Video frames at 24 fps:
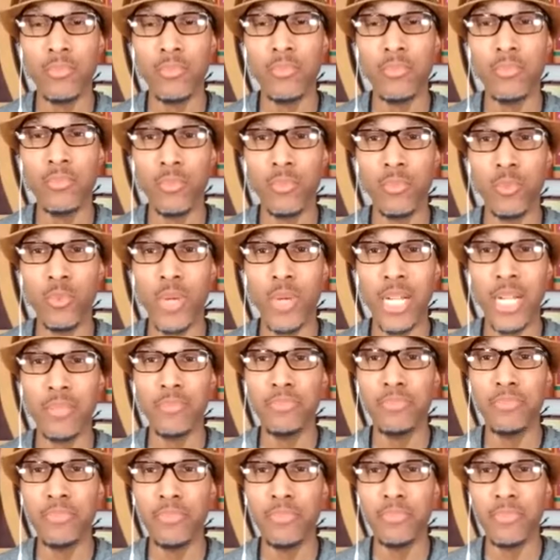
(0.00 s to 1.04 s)

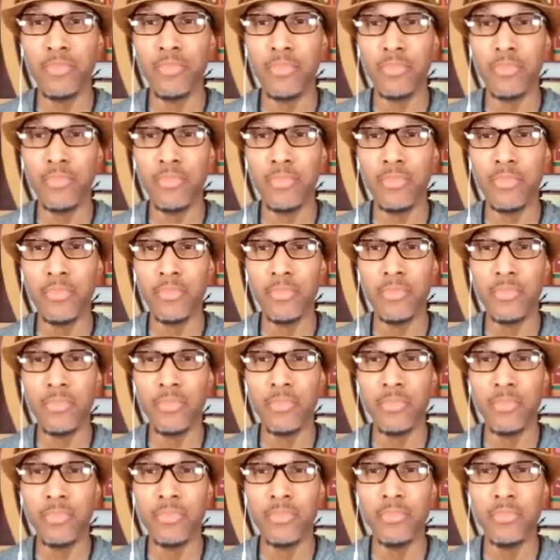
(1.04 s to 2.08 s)

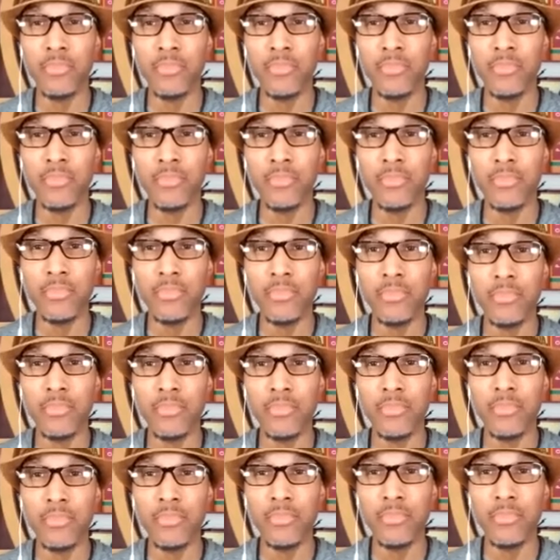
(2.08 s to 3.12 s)

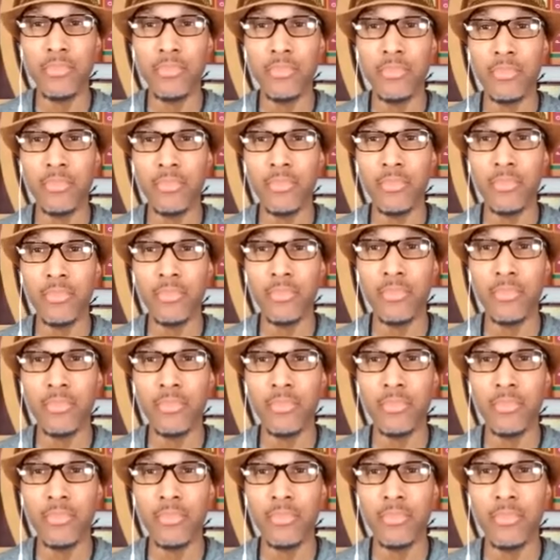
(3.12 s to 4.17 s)

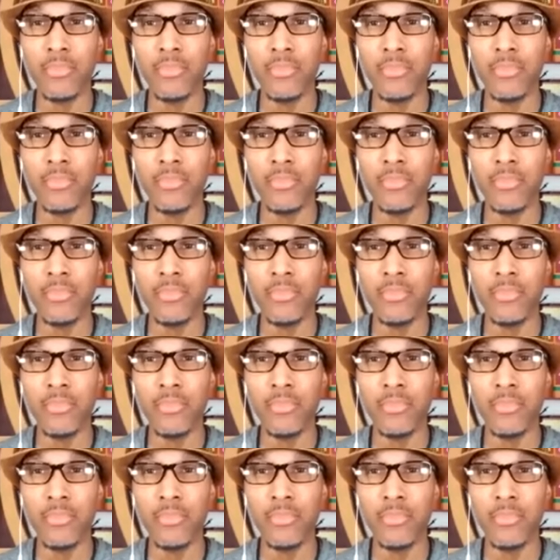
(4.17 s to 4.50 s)
The person shown says nothing.